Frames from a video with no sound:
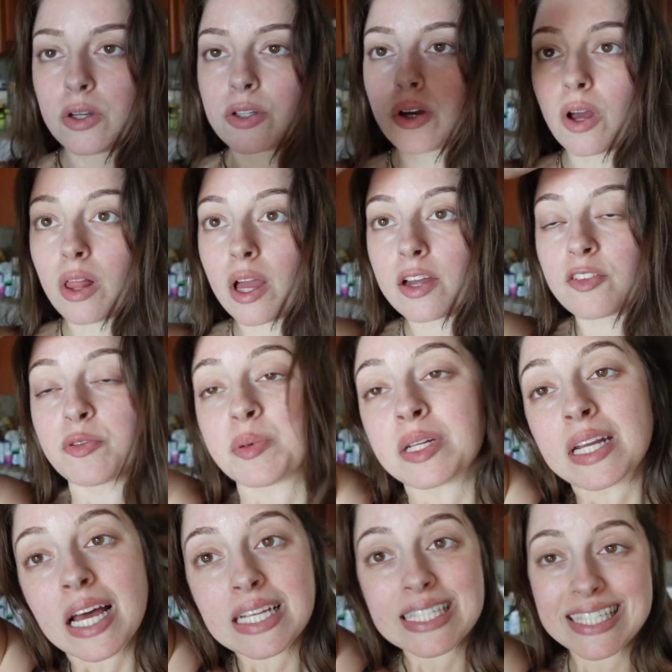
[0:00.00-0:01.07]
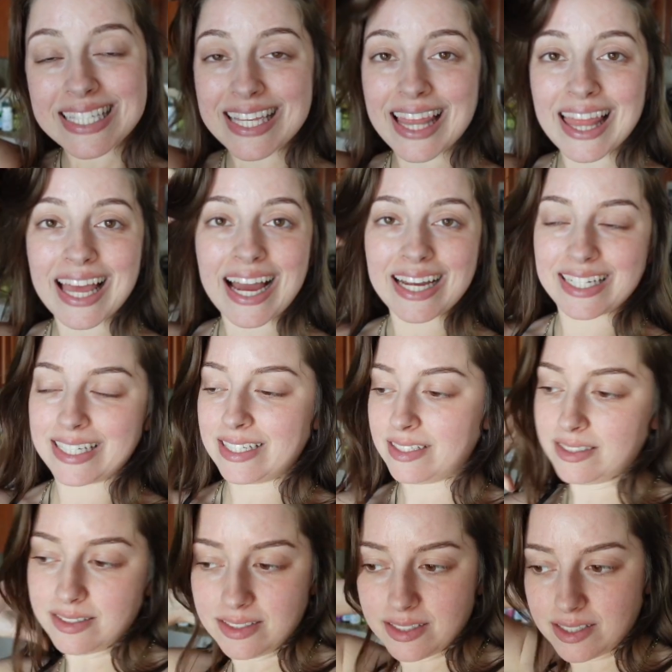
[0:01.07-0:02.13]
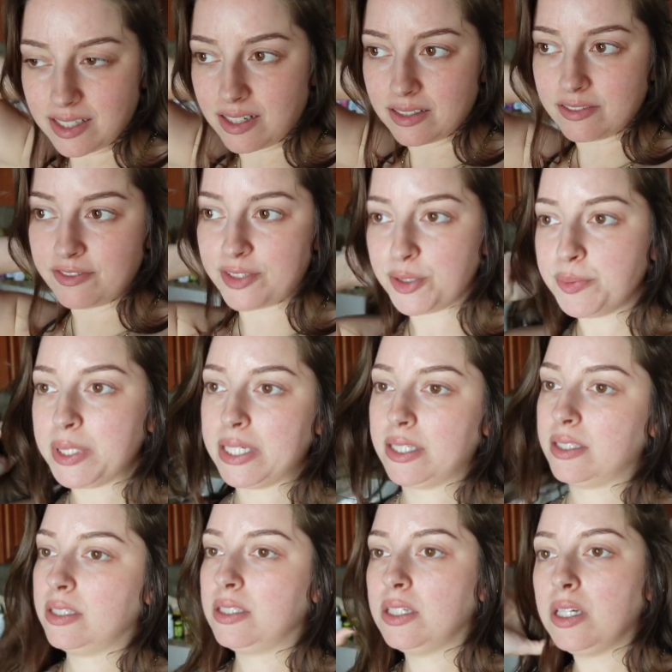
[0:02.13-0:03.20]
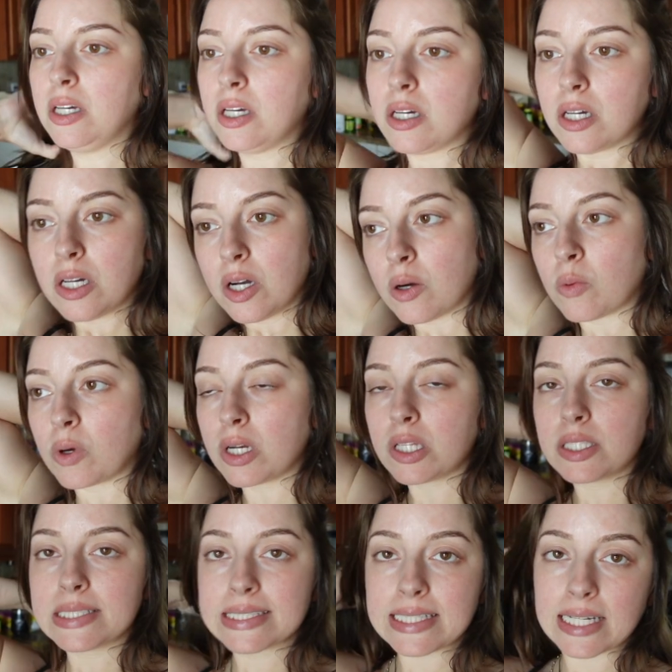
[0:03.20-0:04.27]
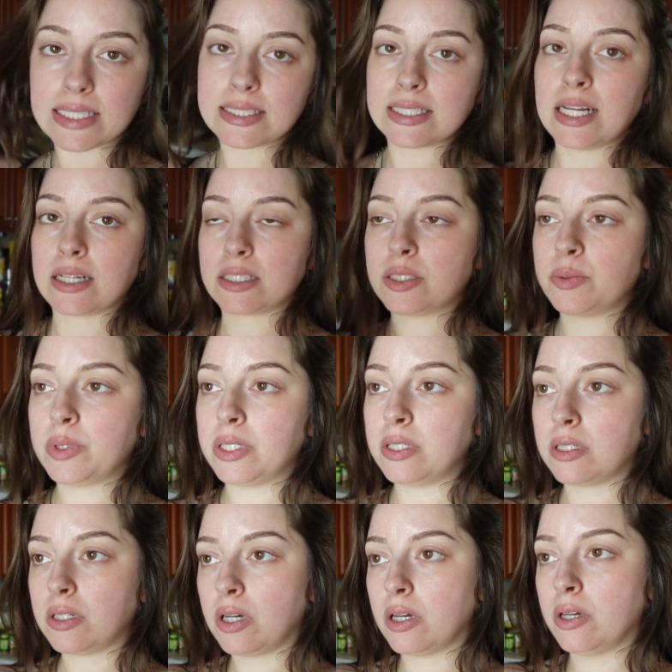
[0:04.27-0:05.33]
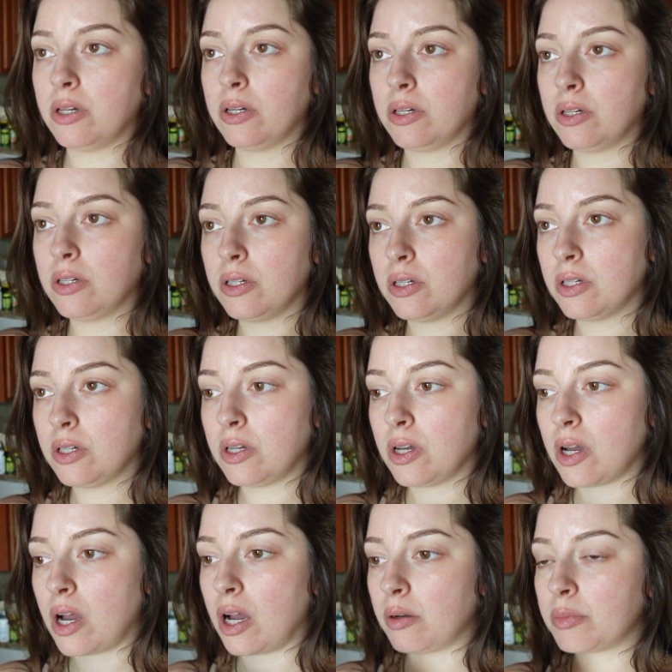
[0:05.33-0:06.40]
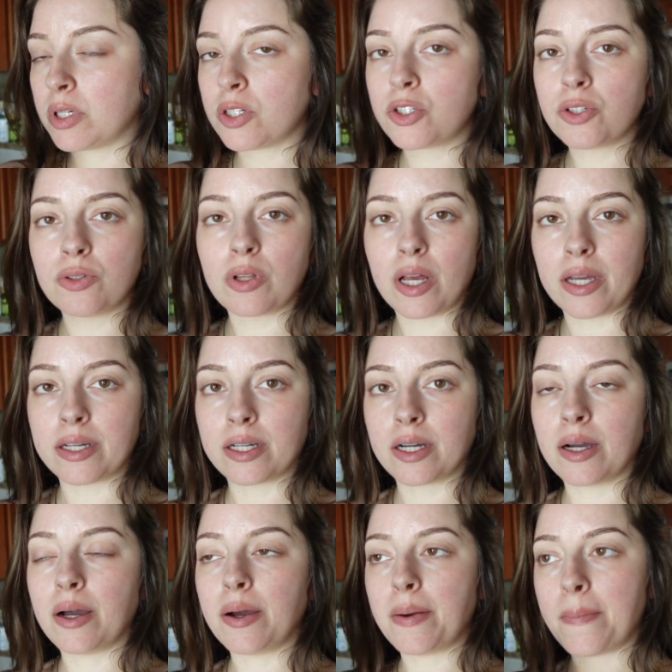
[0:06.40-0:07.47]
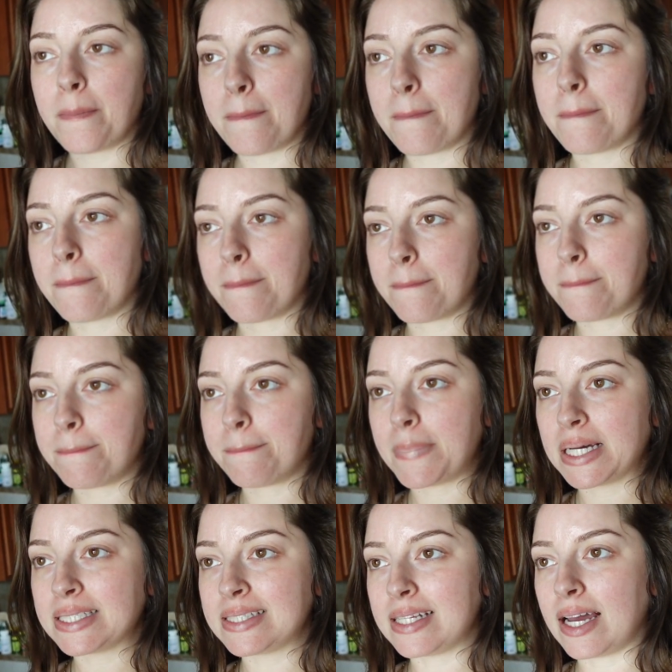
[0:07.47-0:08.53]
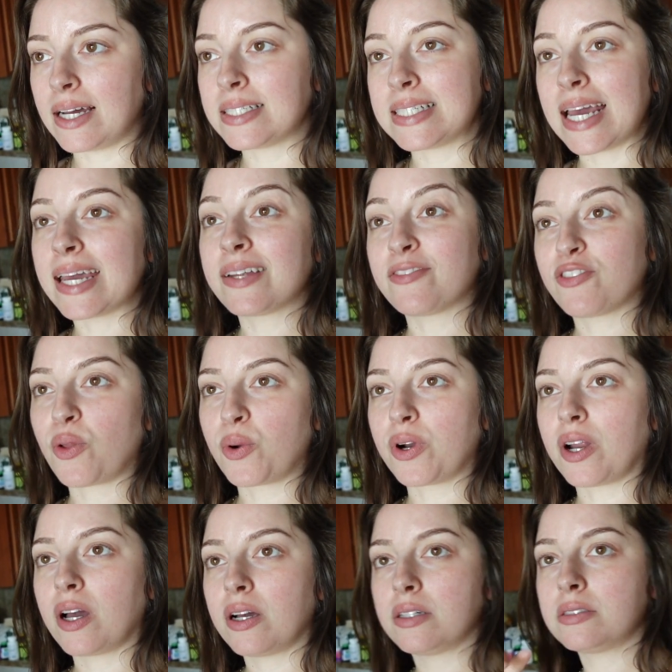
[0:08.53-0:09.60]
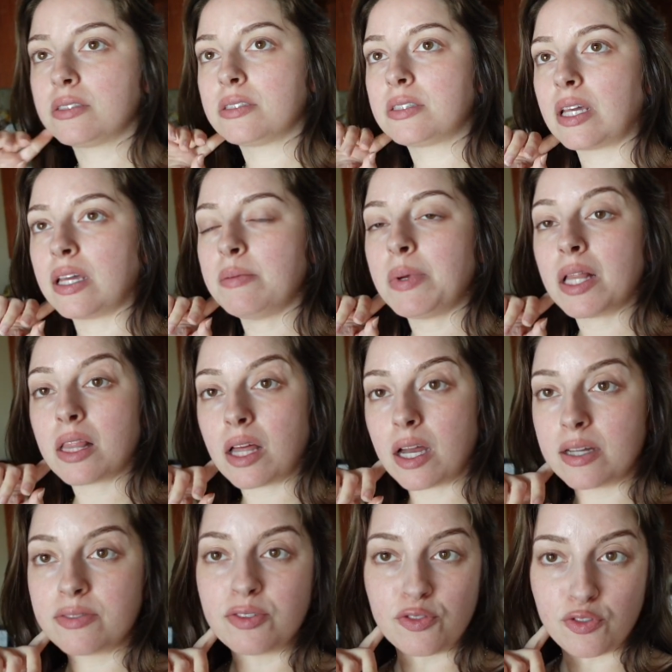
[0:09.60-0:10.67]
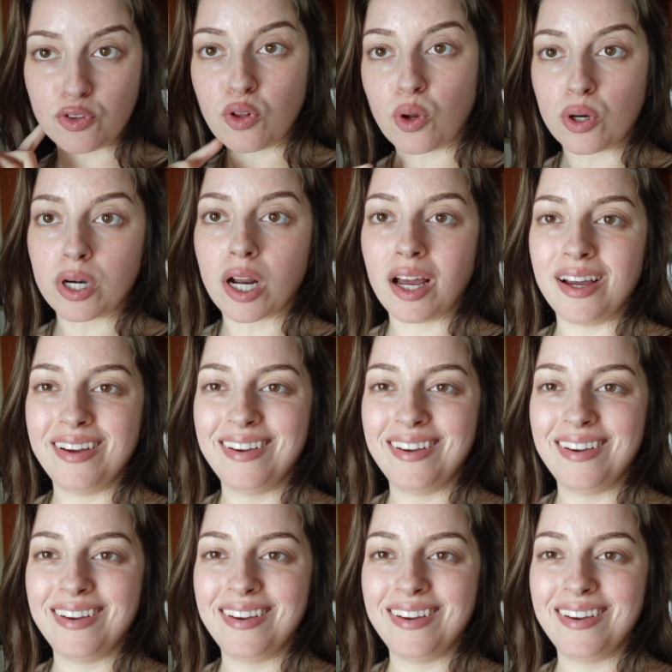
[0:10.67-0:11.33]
Y'all, I've been slacking on filming. One of these days next week, I'm gonna do like a day in Florida. Day in my life in Florida.